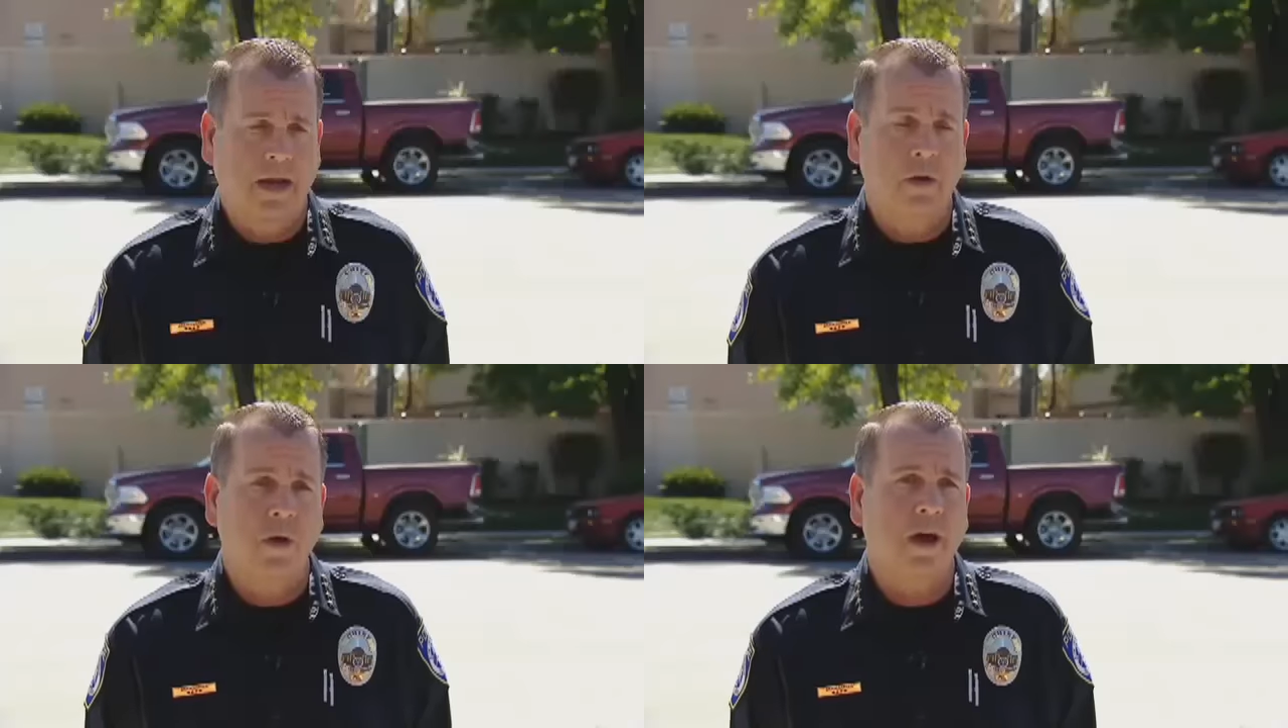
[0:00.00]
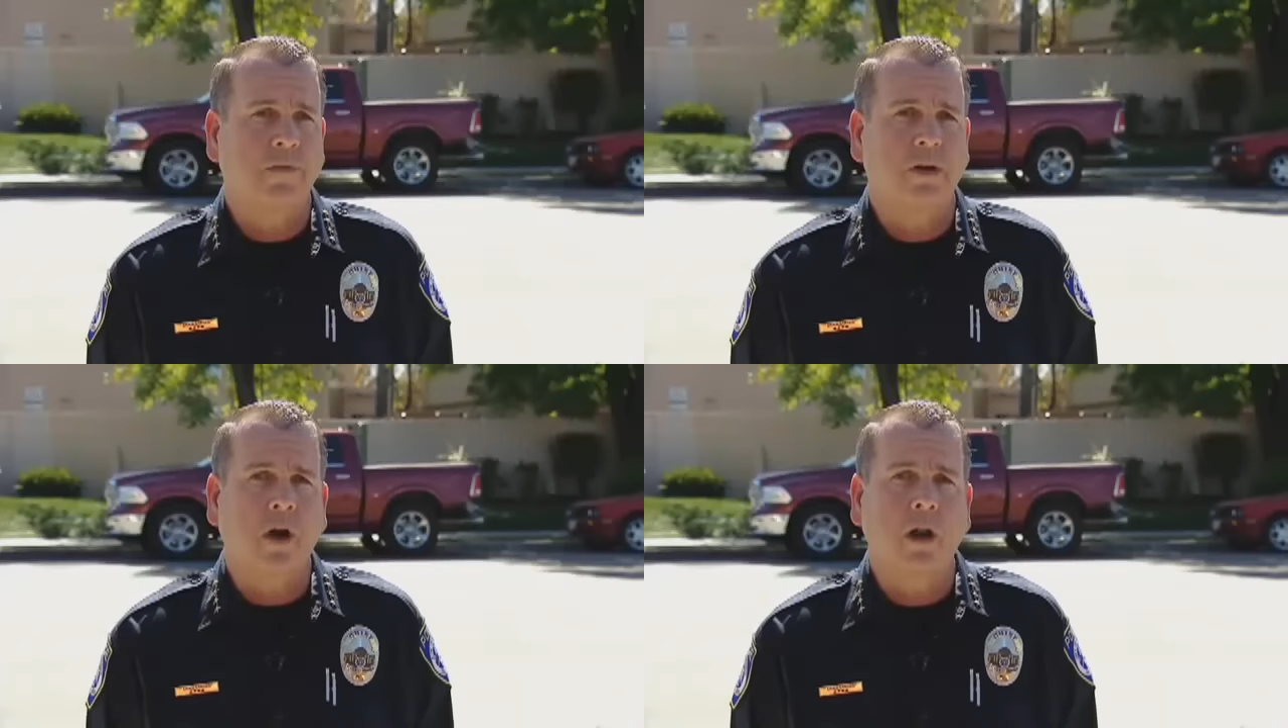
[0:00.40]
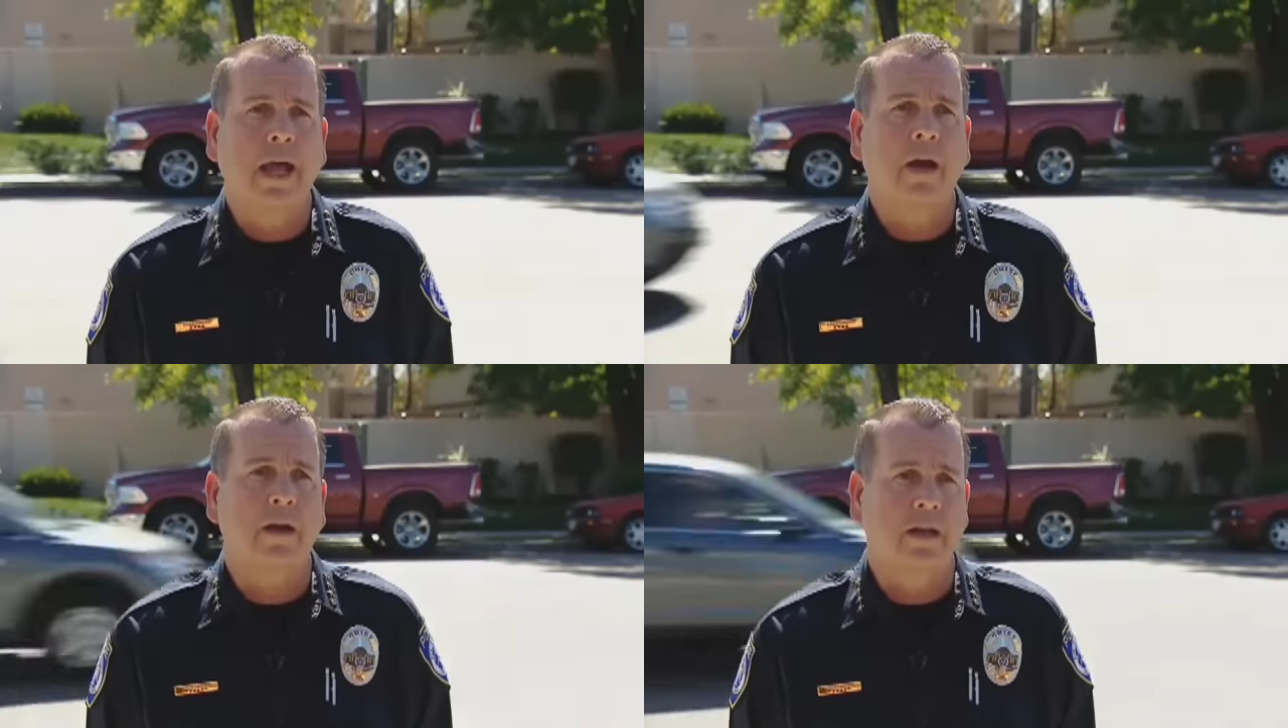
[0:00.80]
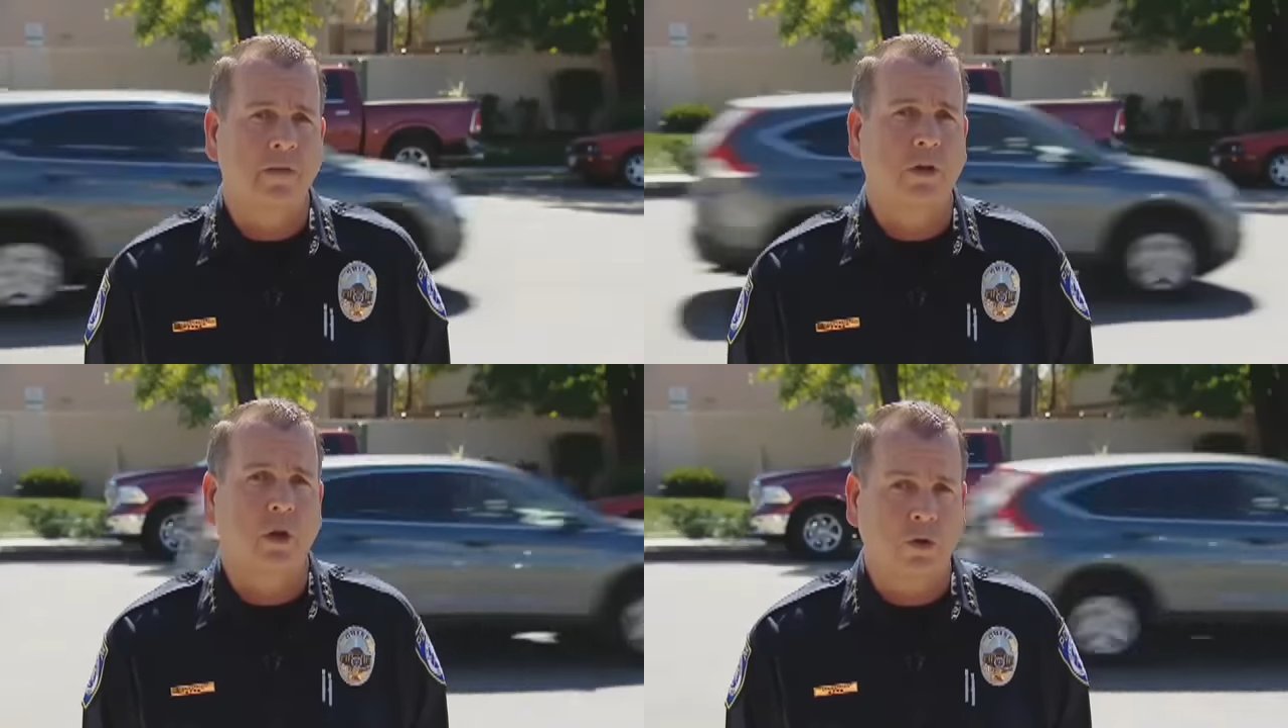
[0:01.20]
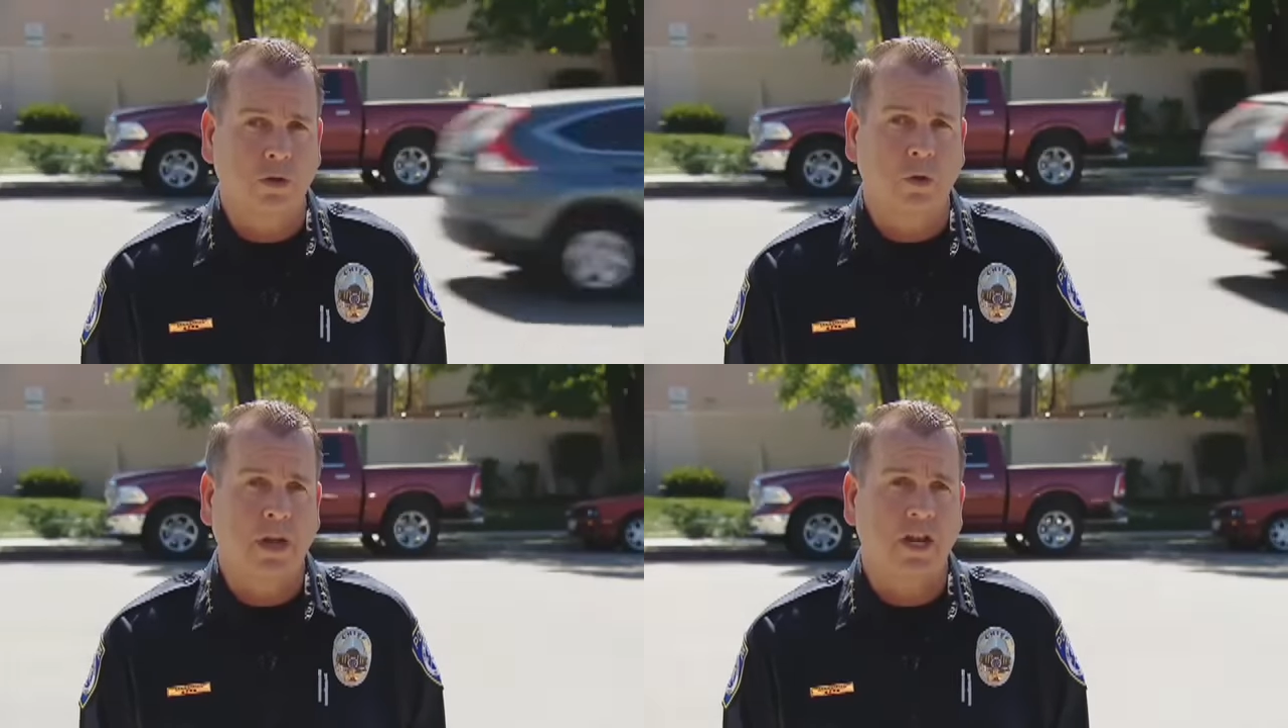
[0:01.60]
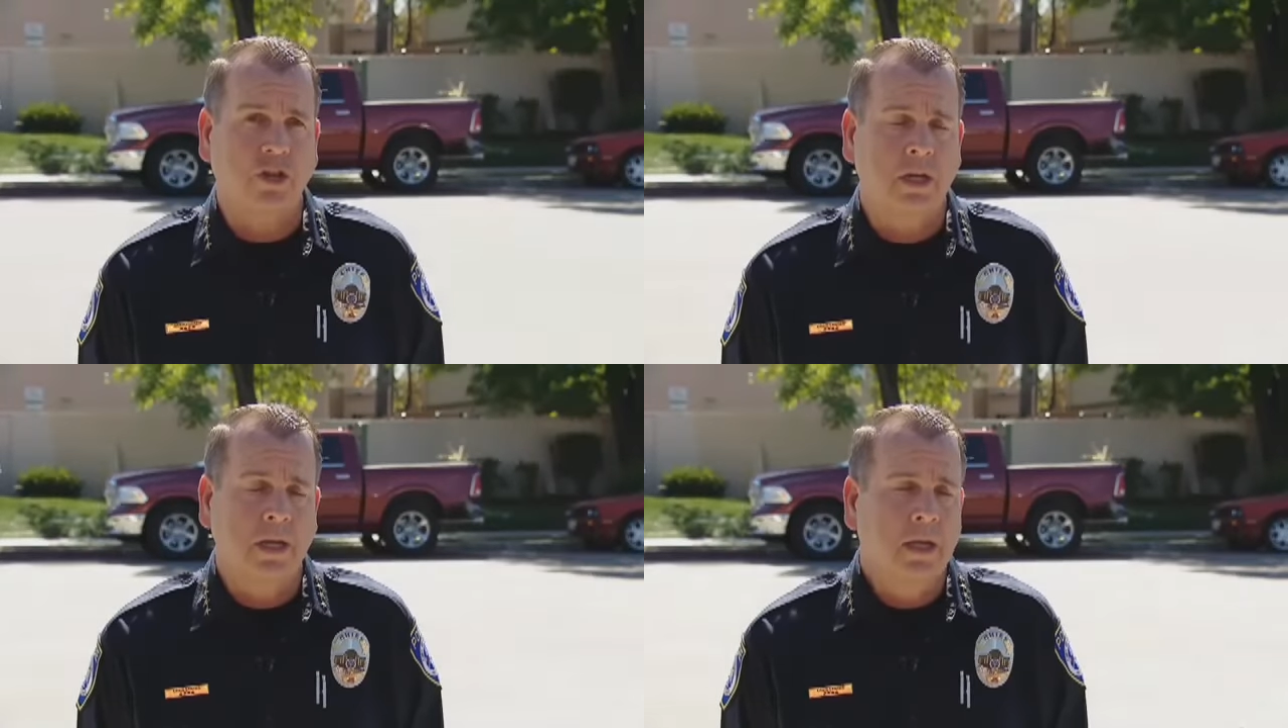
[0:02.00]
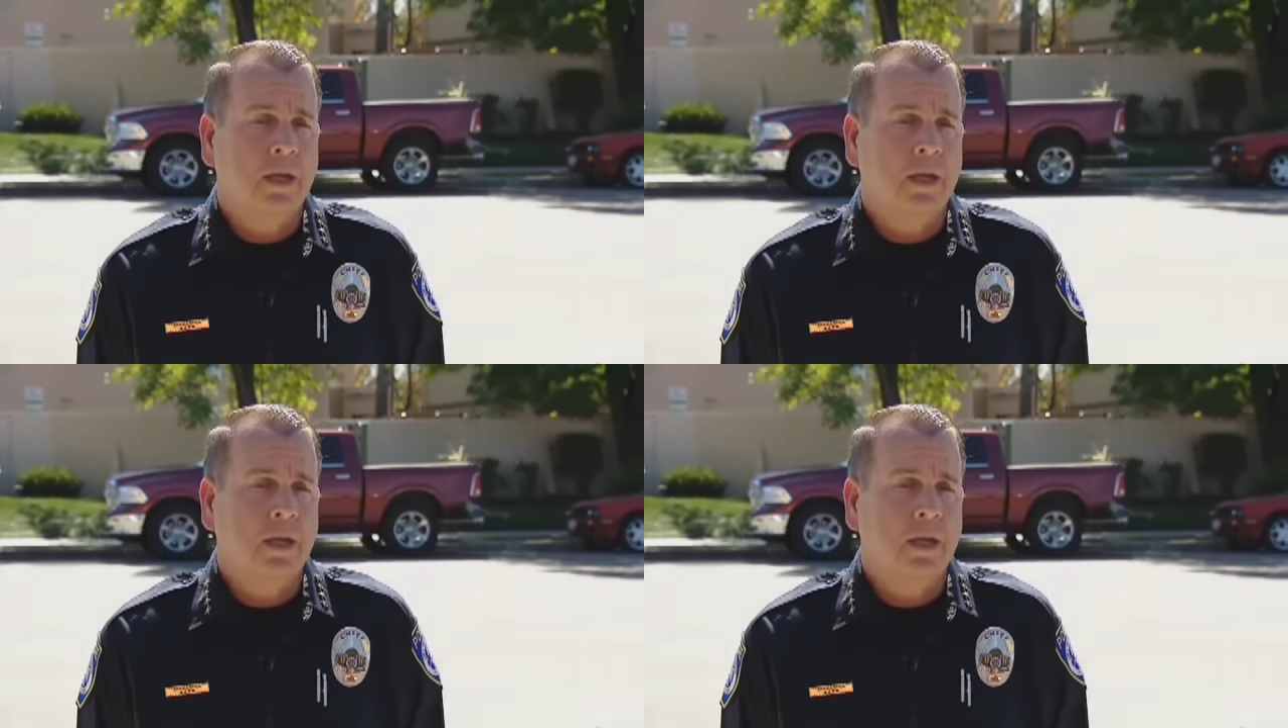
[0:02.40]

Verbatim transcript: And I don't often call out an individual location,